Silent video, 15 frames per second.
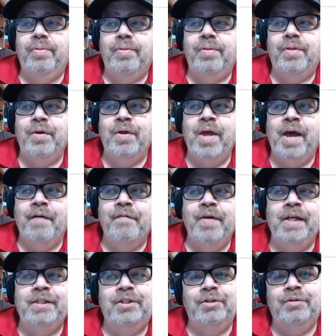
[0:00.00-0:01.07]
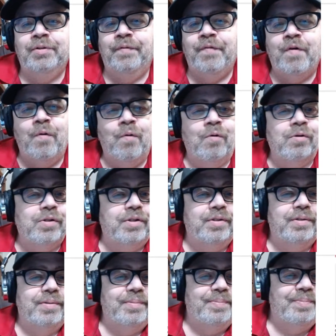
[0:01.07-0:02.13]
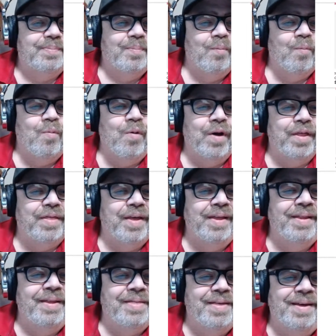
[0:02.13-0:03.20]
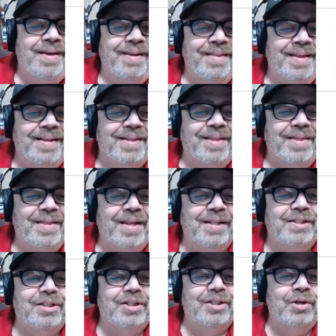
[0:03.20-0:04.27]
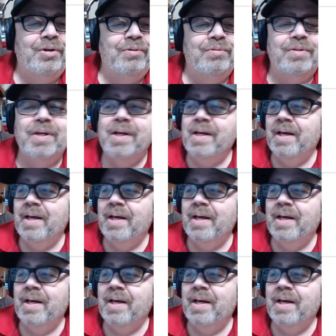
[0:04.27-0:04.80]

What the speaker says: Do you have issues? Of course, with anything that you use.